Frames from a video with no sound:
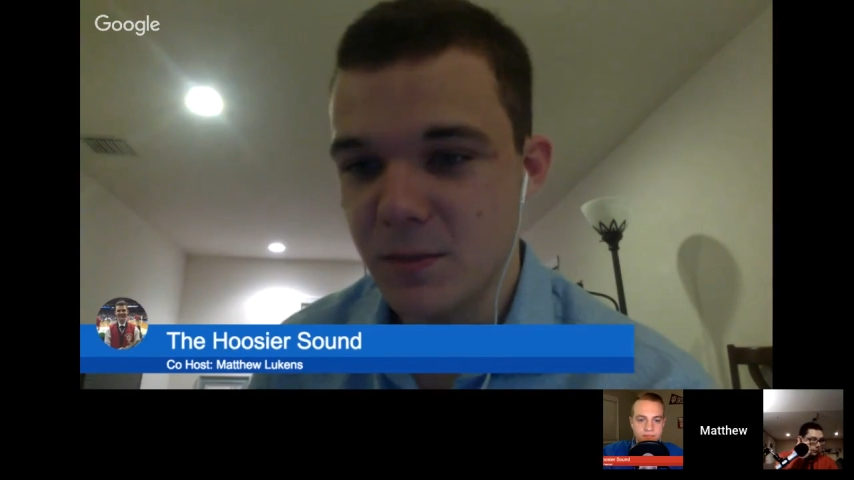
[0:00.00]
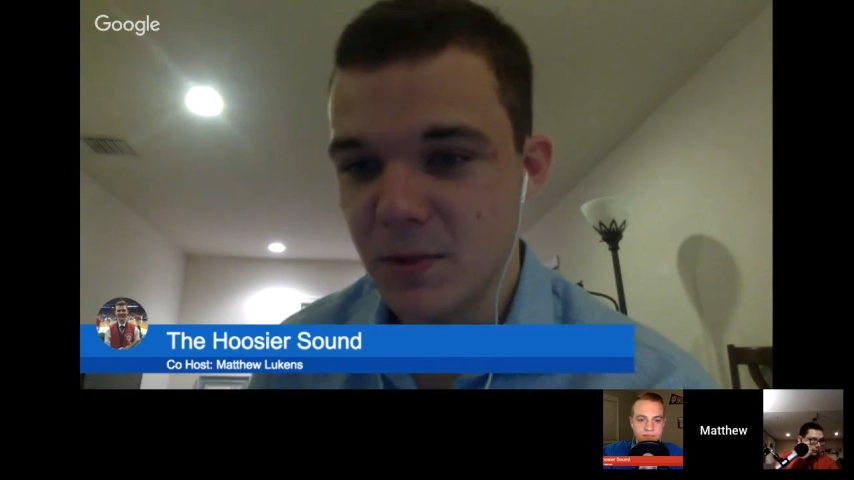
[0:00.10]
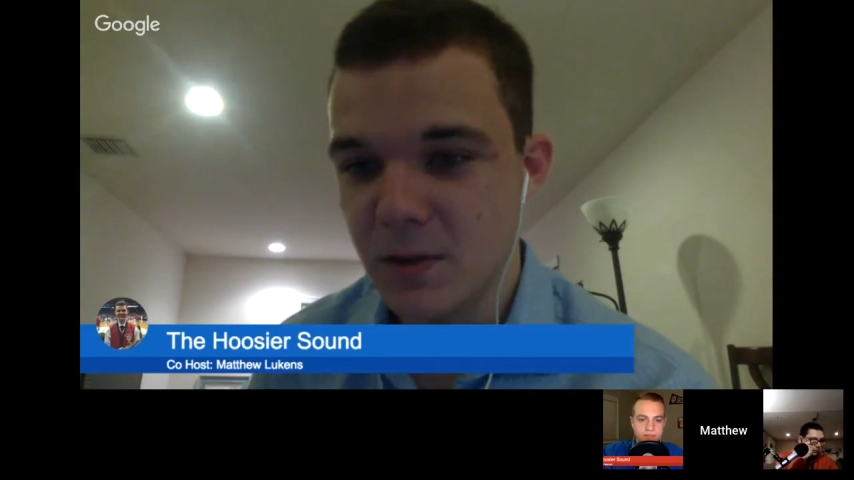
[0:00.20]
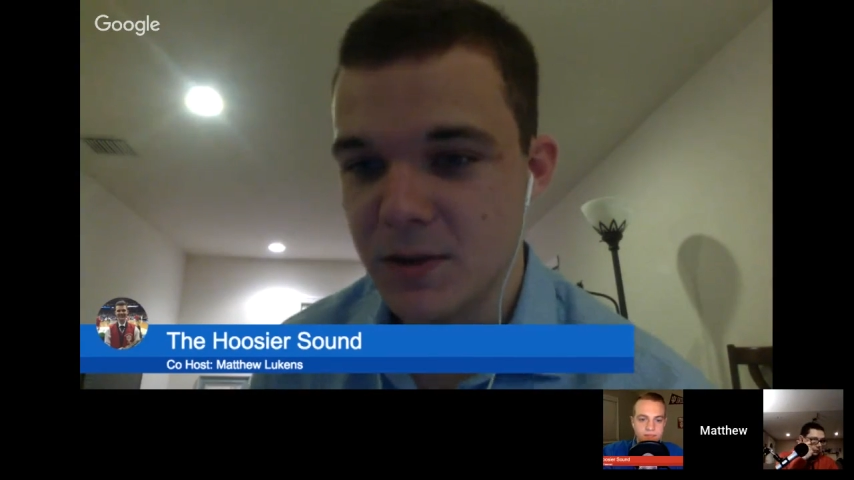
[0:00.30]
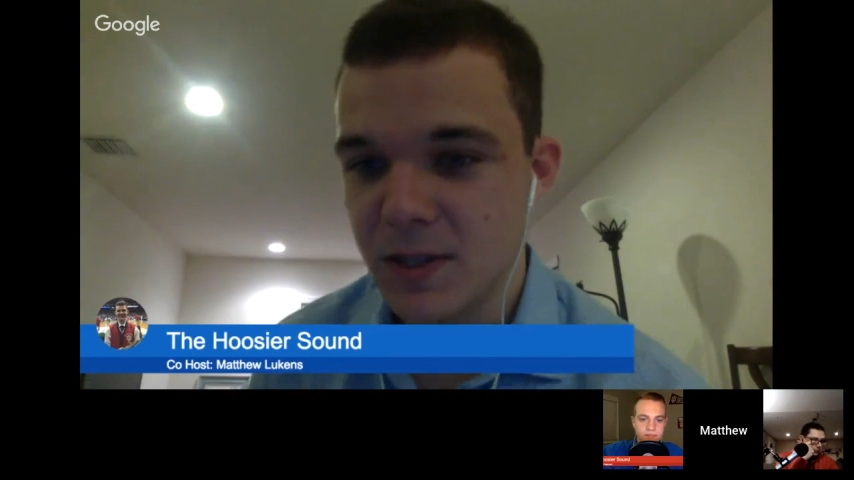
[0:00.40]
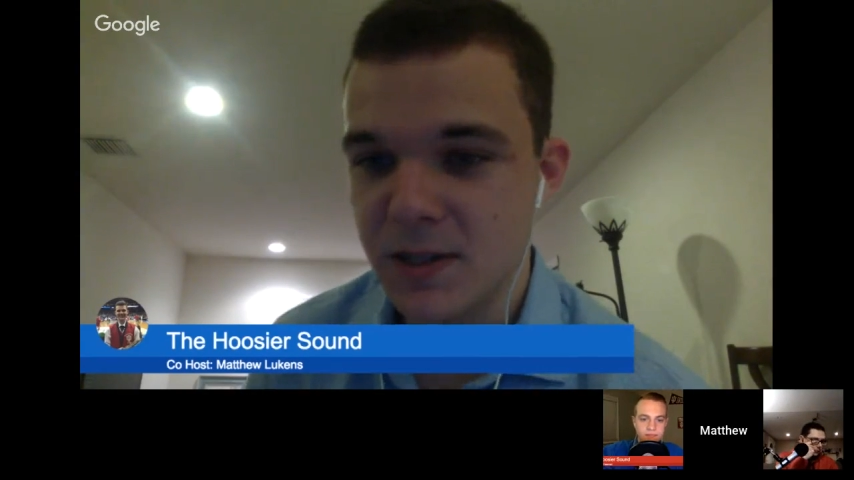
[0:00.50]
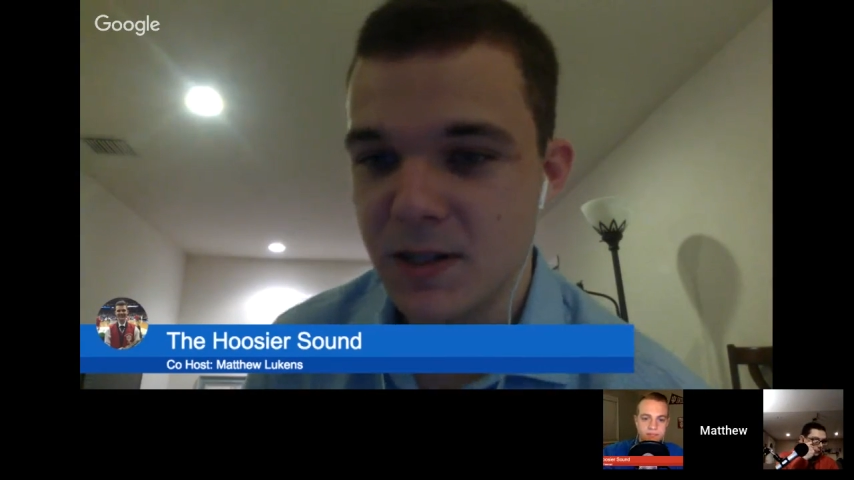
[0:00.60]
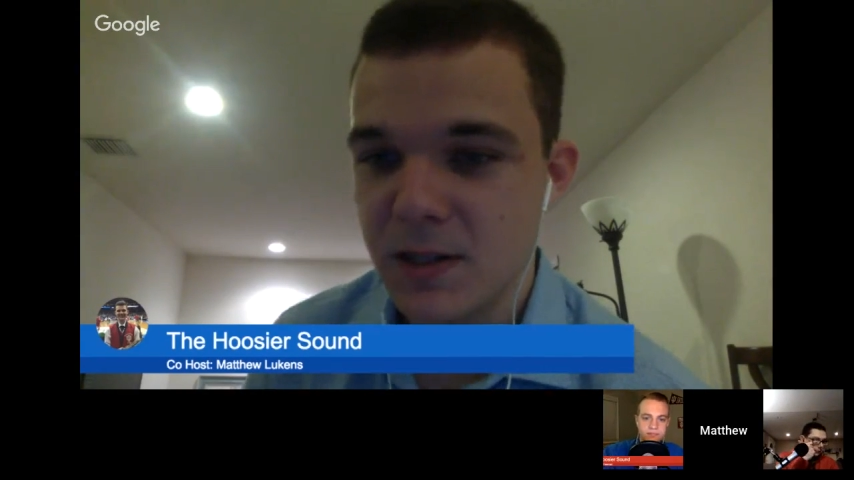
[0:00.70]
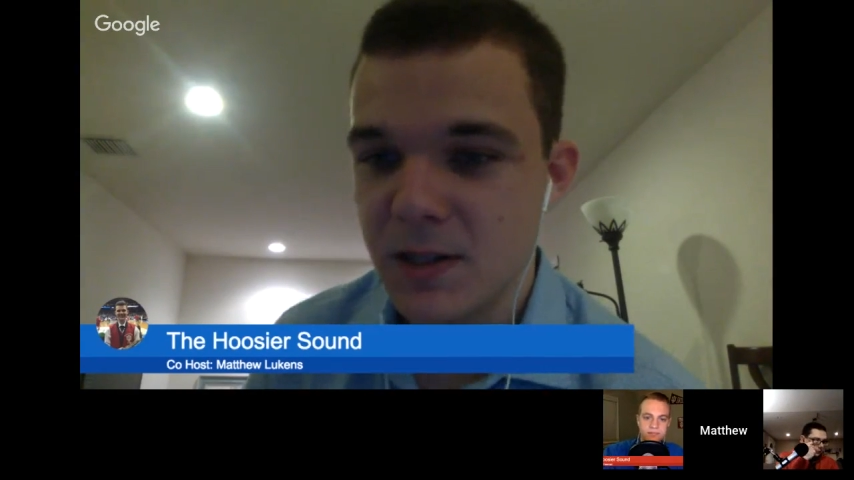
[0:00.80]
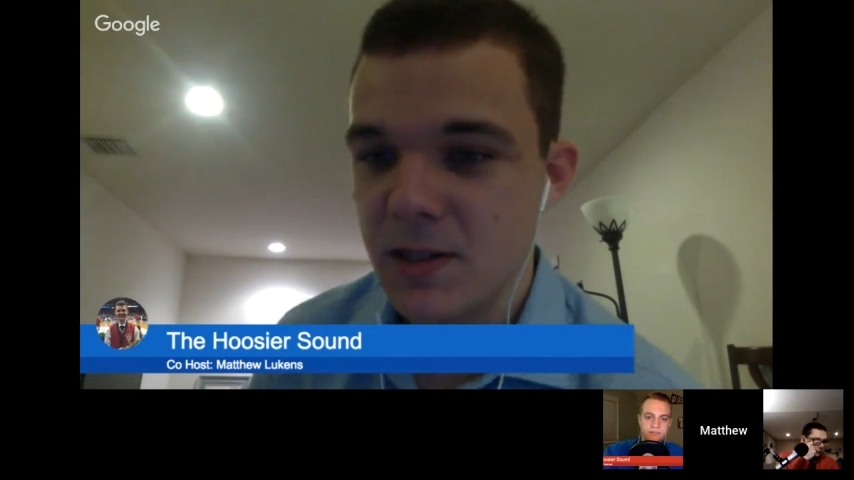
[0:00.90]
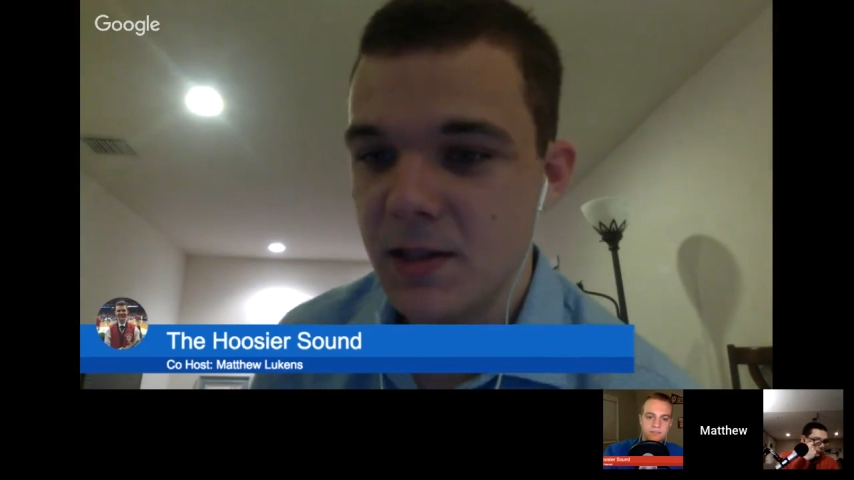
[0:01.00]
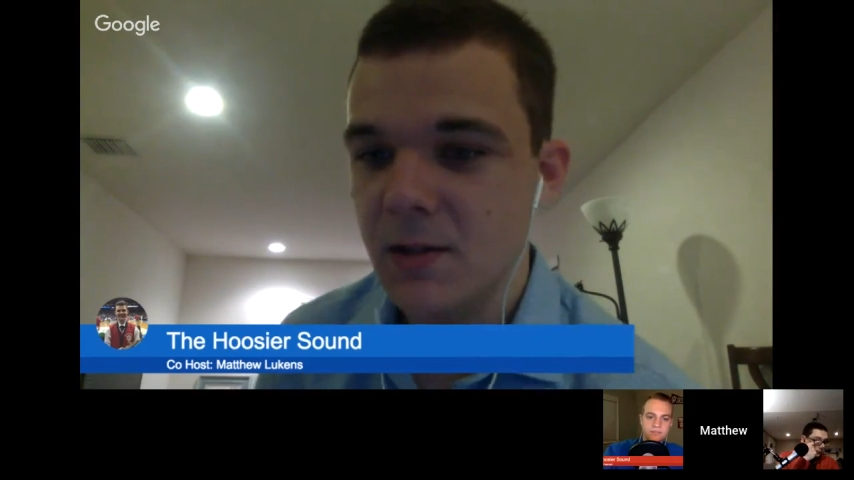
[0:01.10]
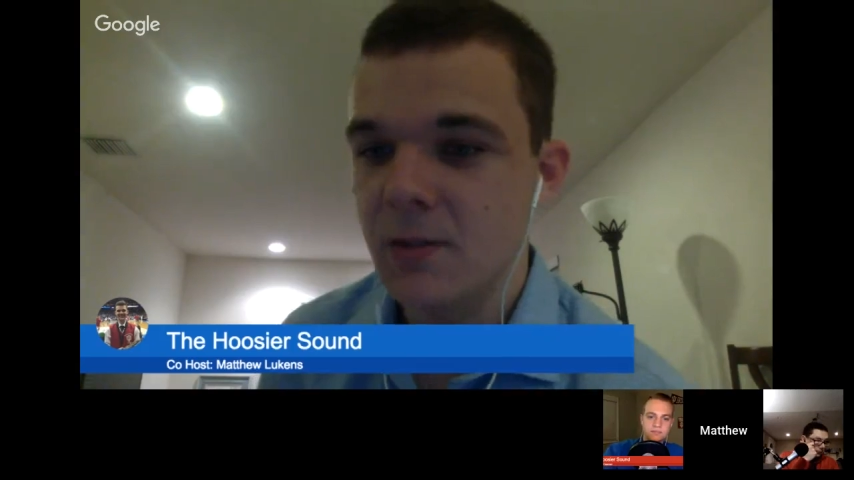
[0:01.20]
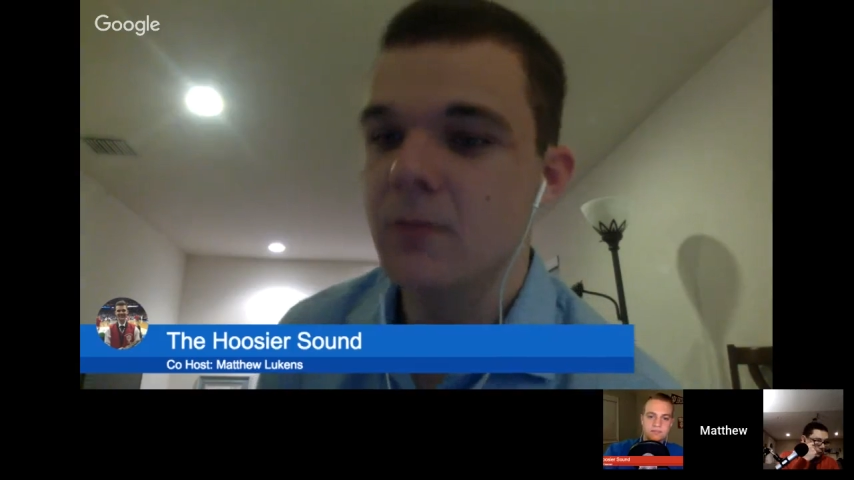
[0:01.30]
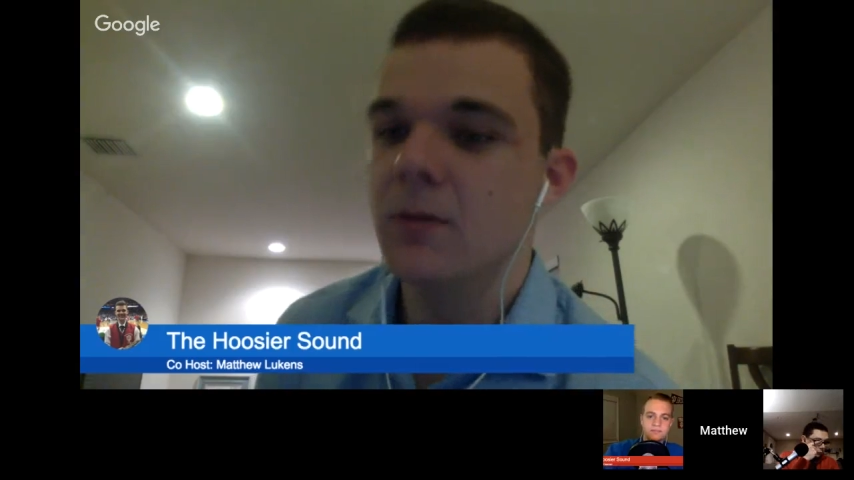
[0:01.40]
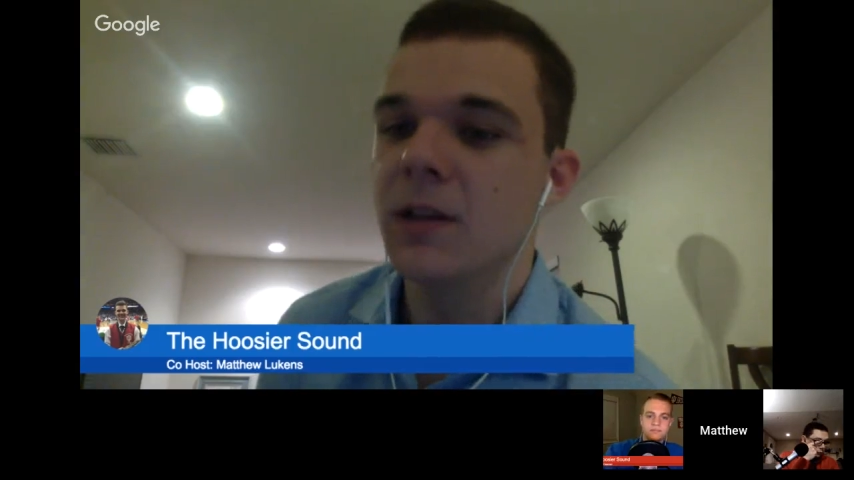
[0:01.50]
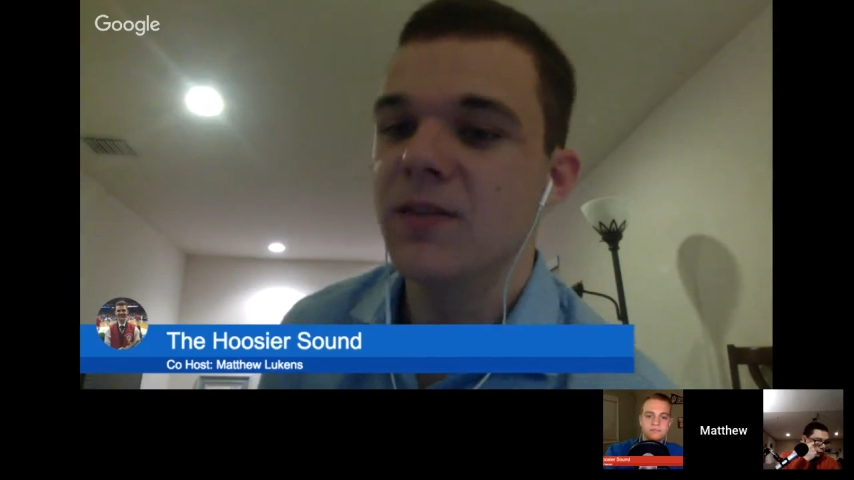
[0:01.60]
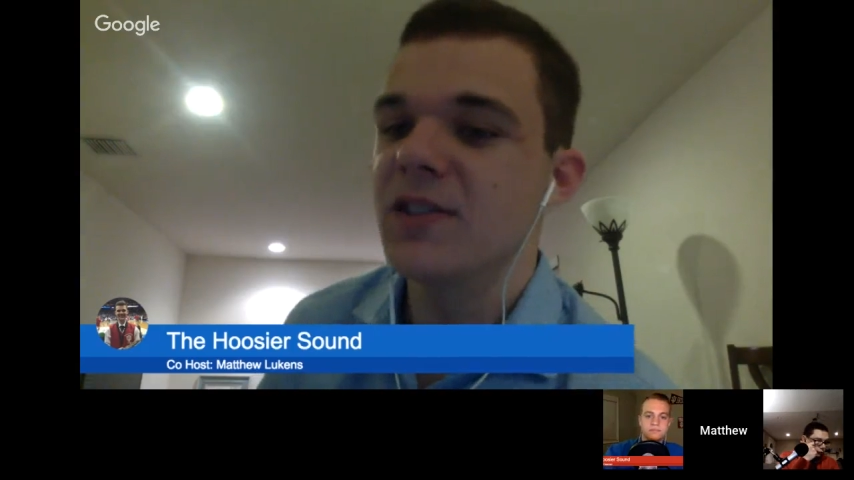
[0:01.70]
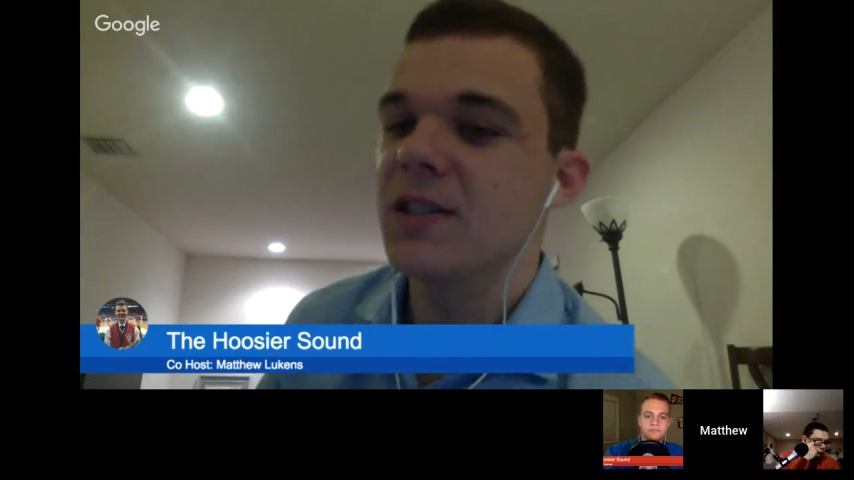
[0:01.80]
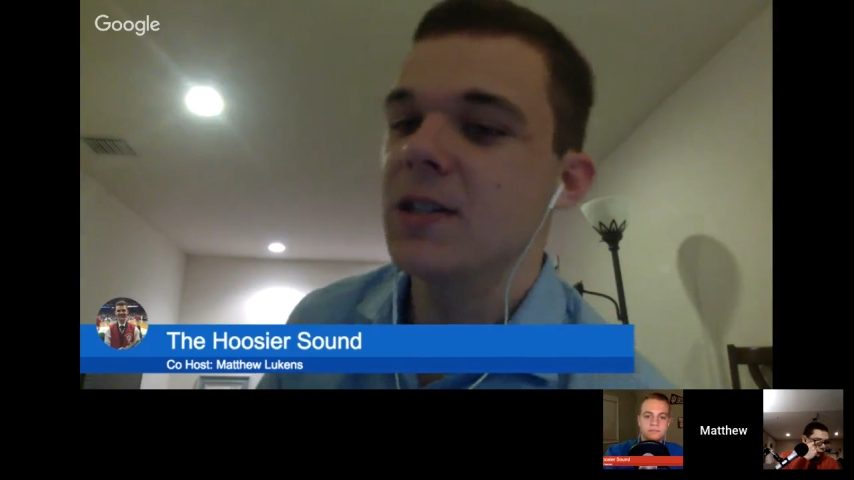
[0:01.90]
6 seed TCU, 11
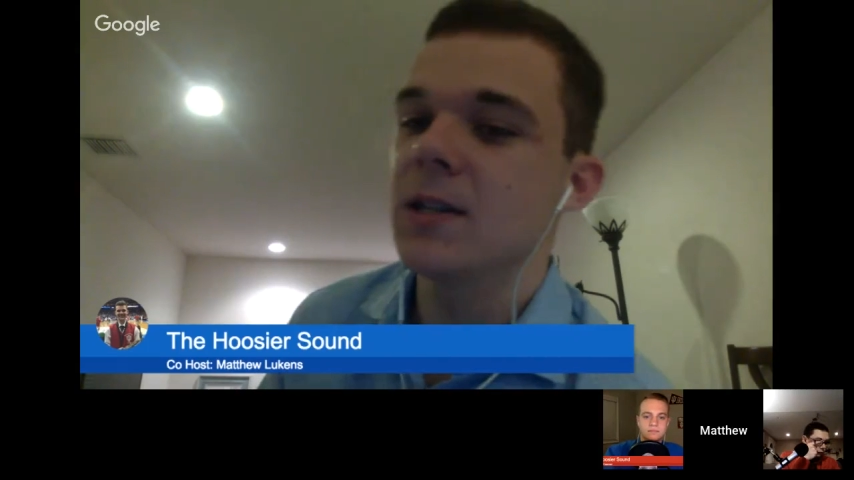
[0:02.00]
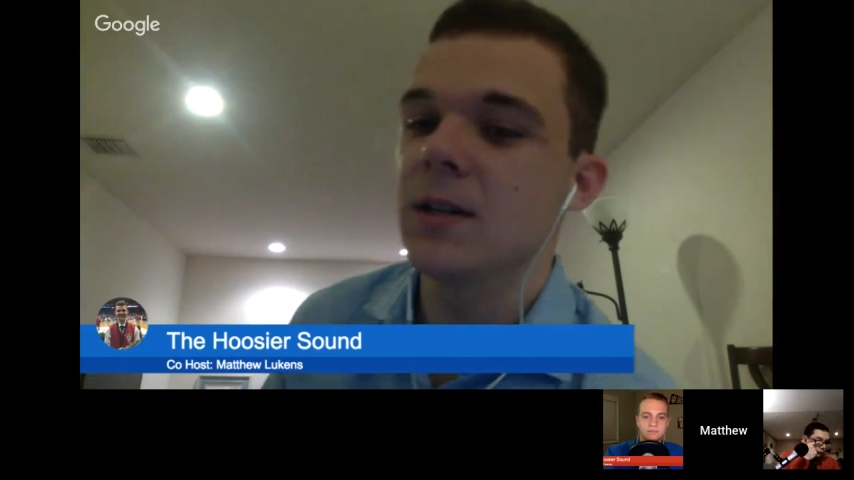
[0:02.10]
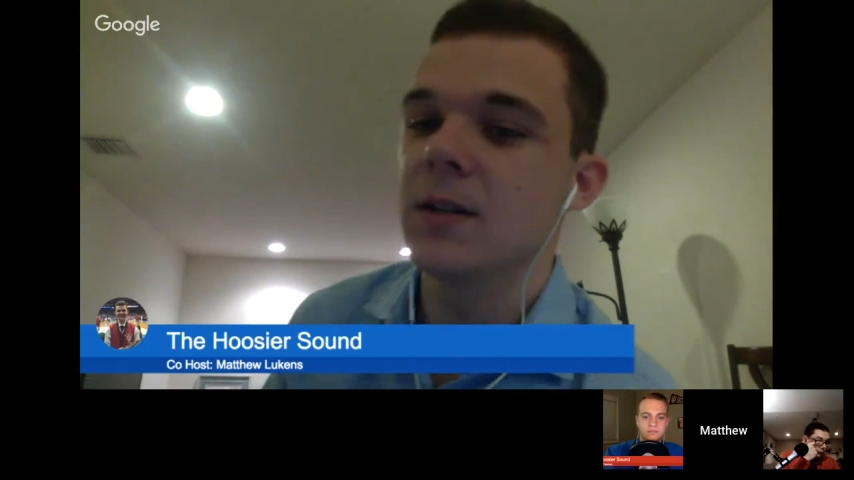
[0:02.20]
seed